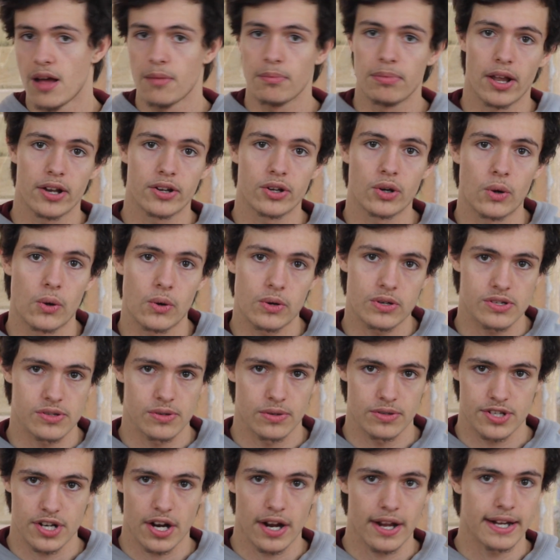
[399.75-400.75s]
bloodhawks
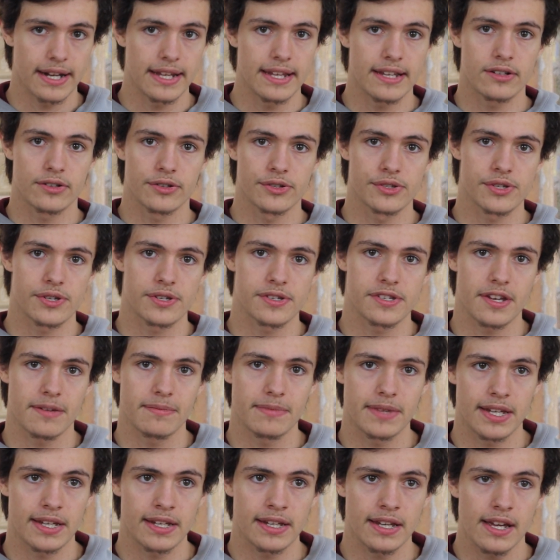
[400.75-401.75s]
or giant eagles or
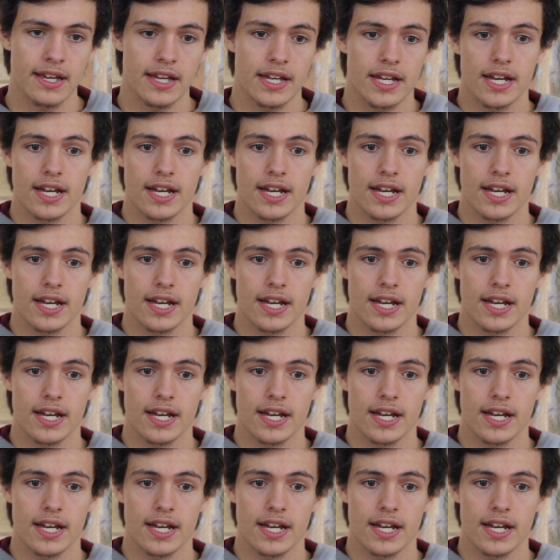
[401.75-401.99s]
something,